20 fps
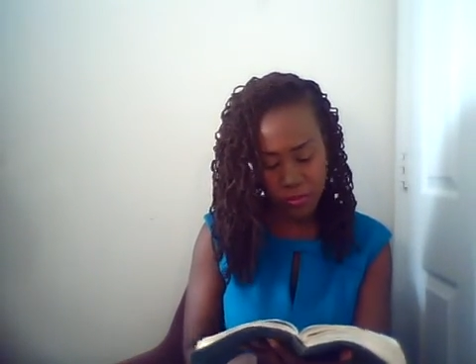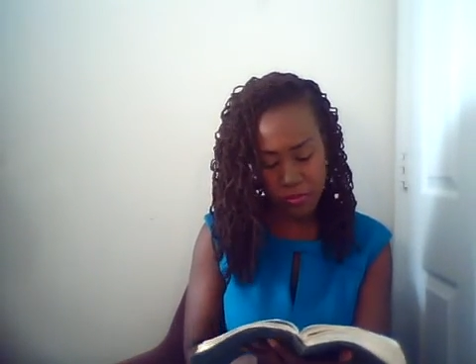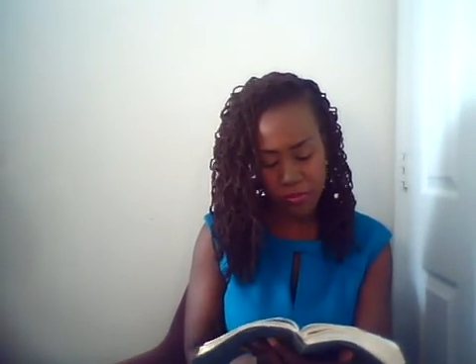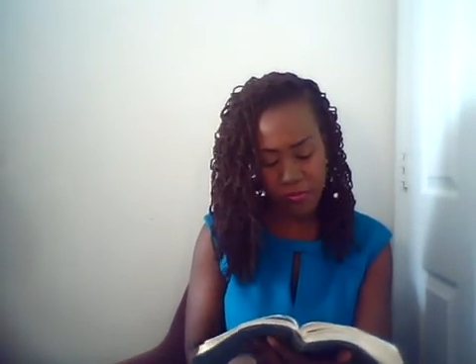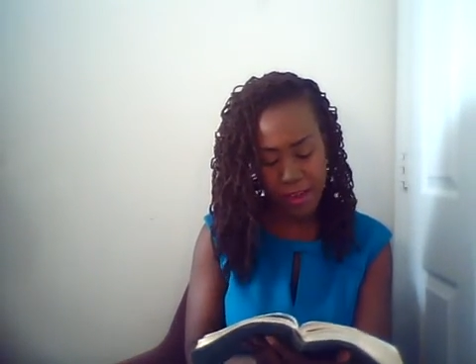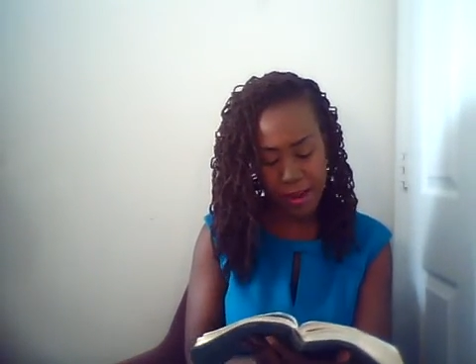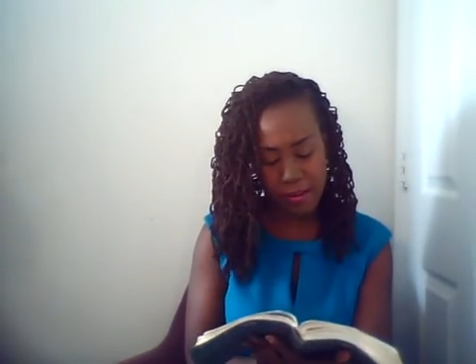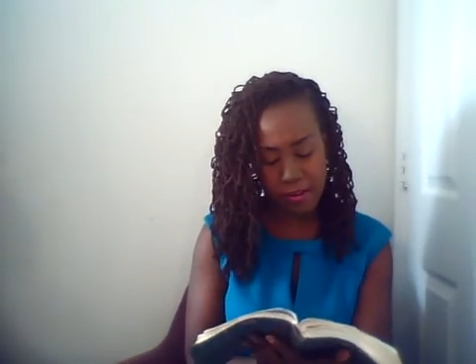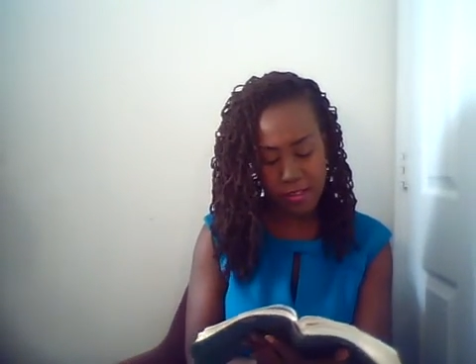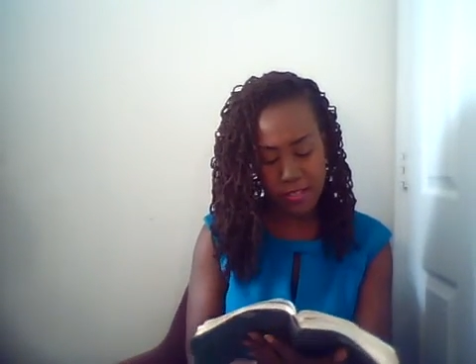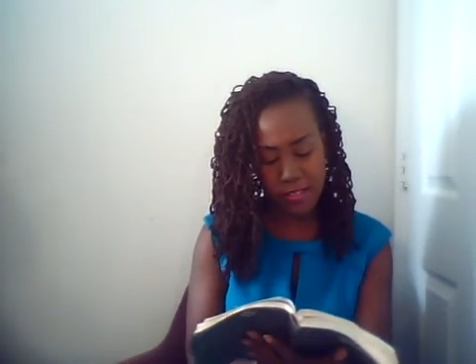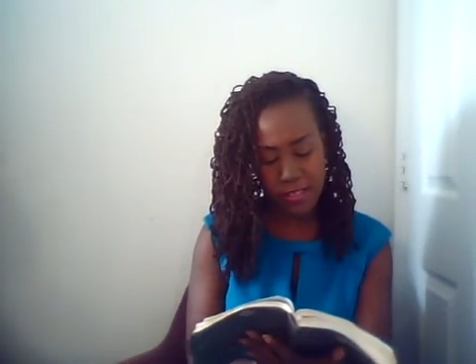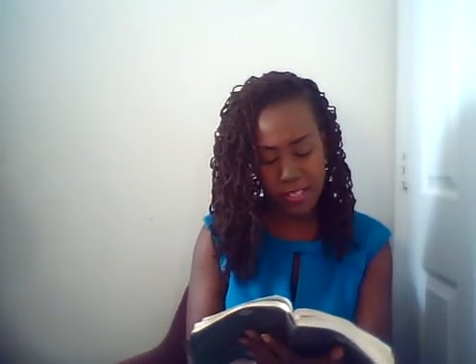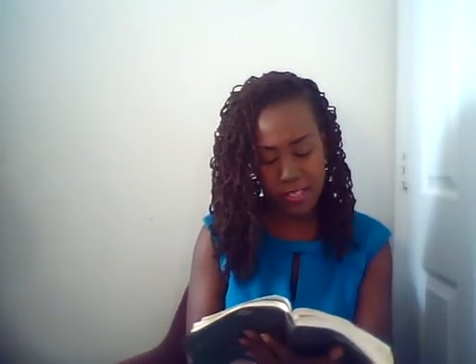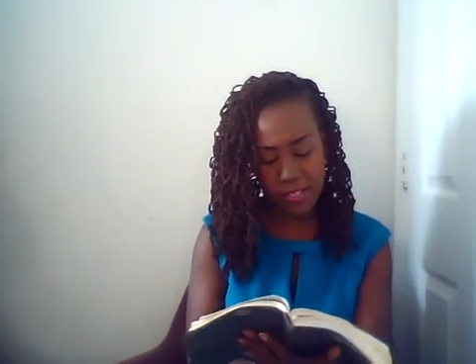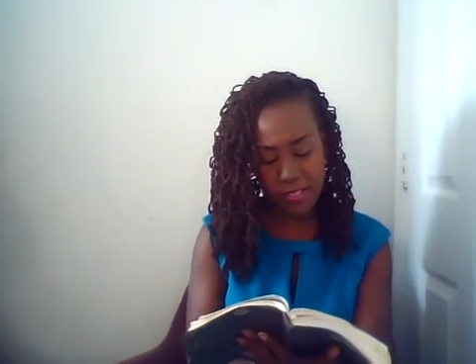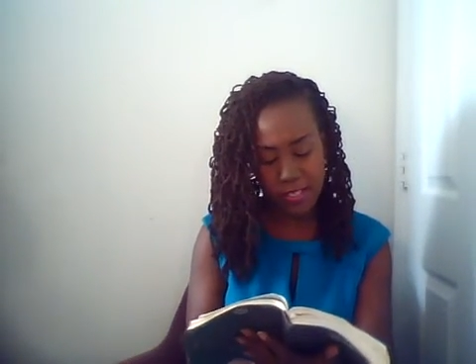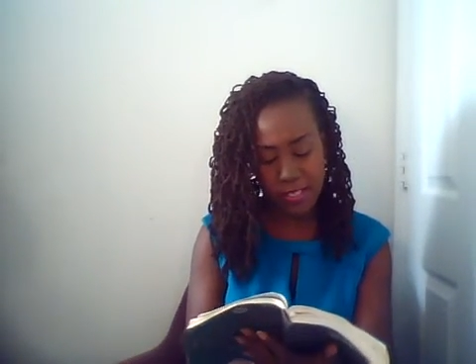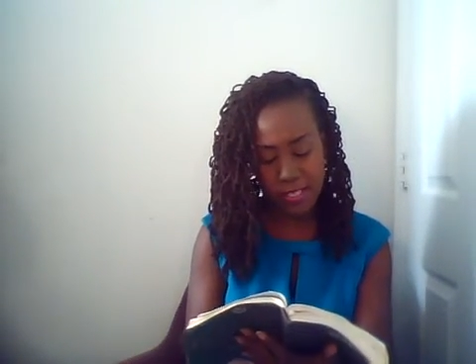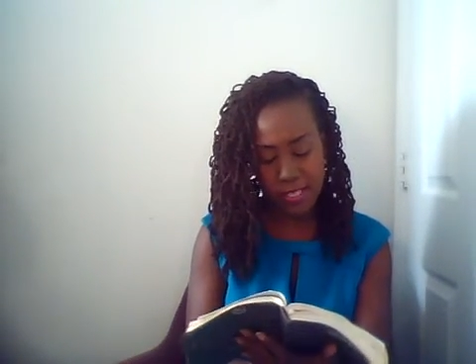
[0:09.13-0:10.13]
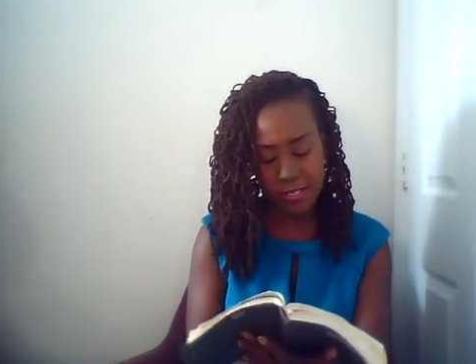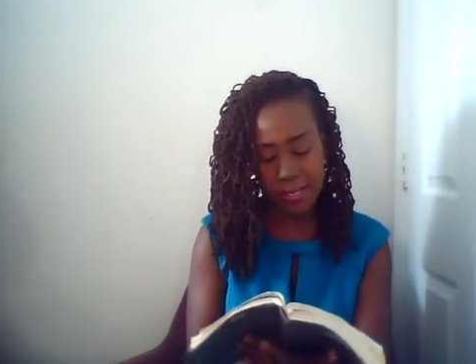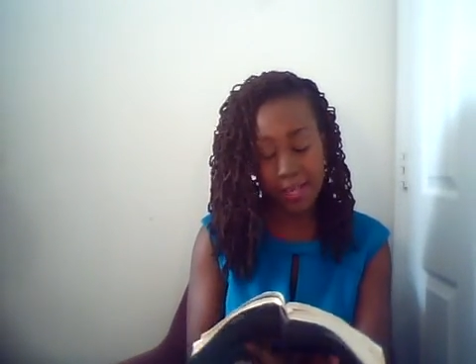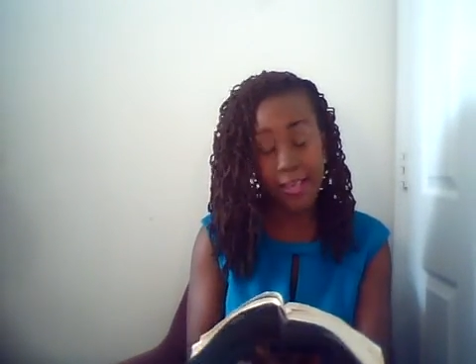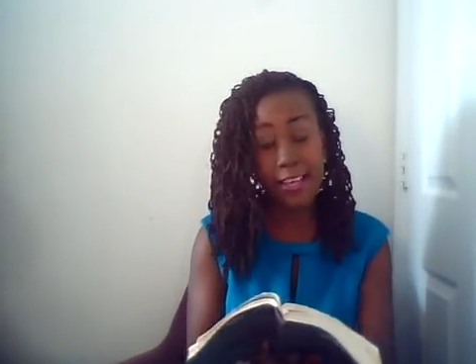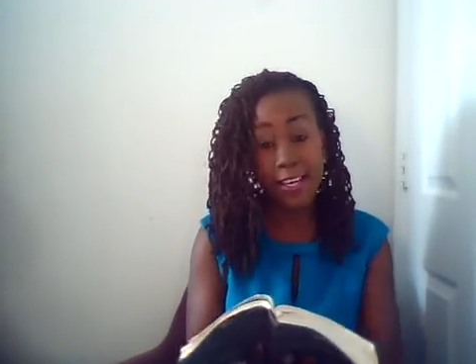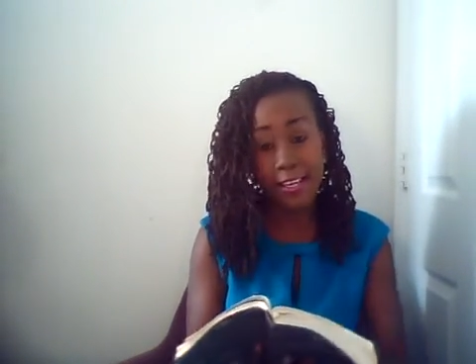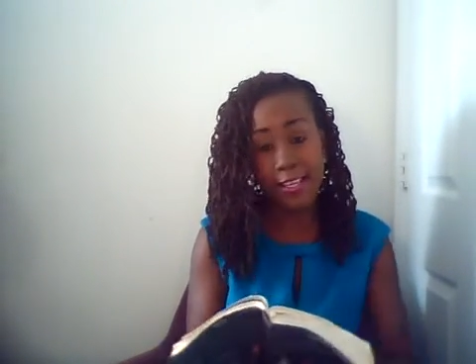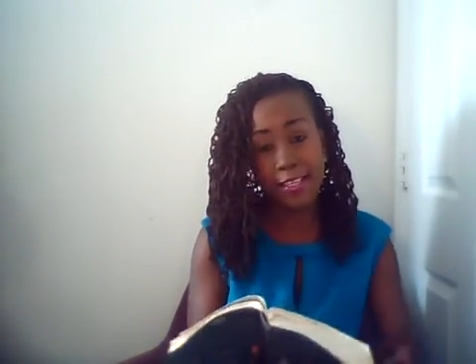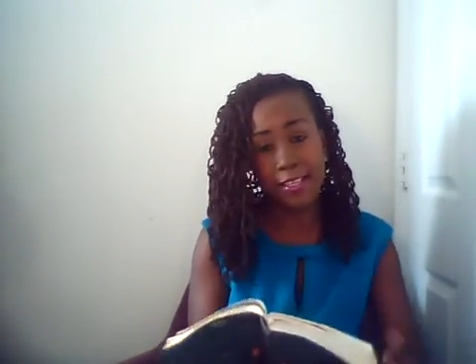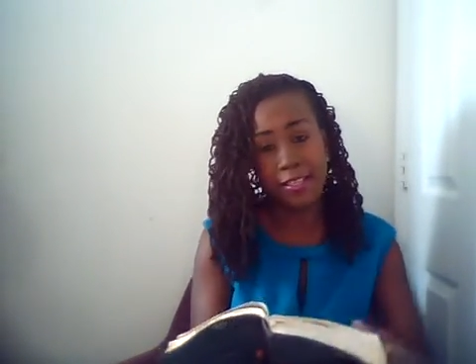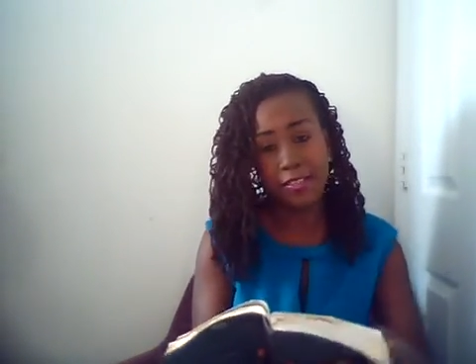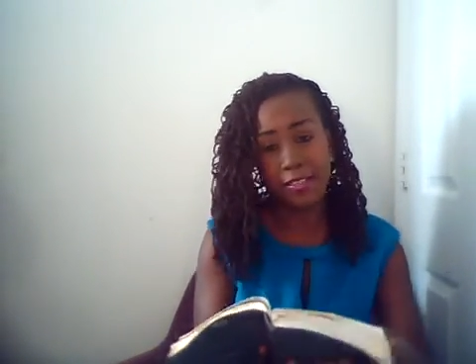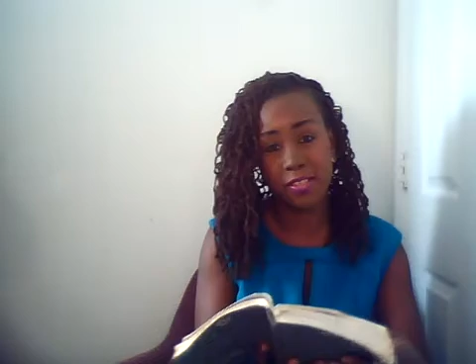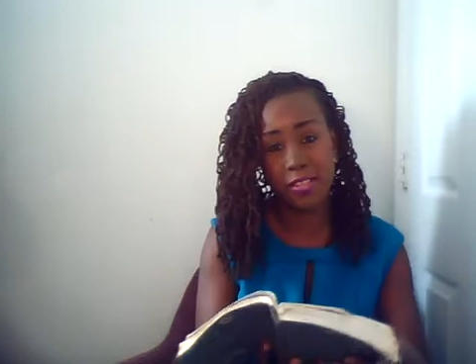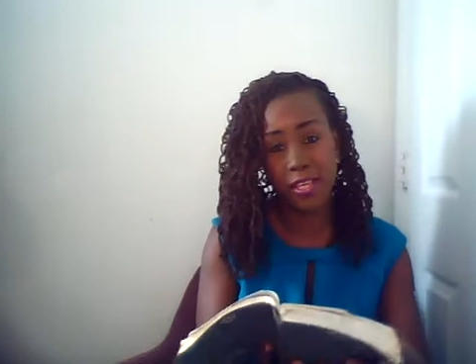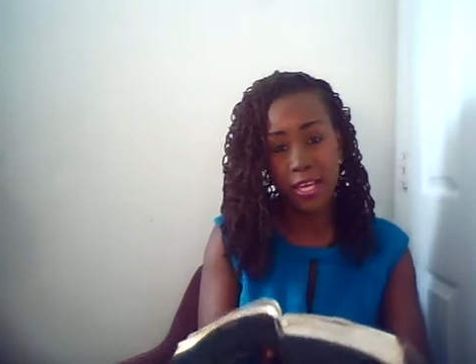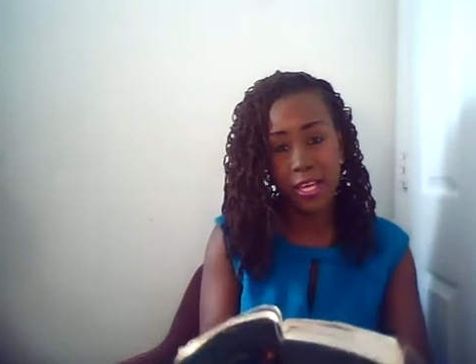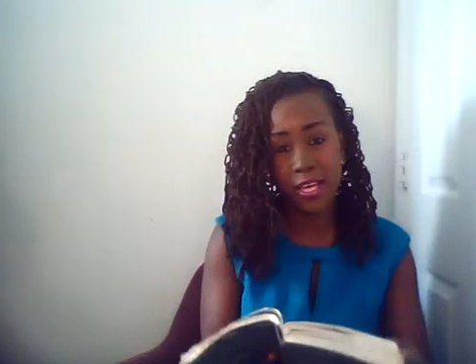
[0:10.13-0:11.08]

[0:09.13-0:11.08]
Pharisees had heard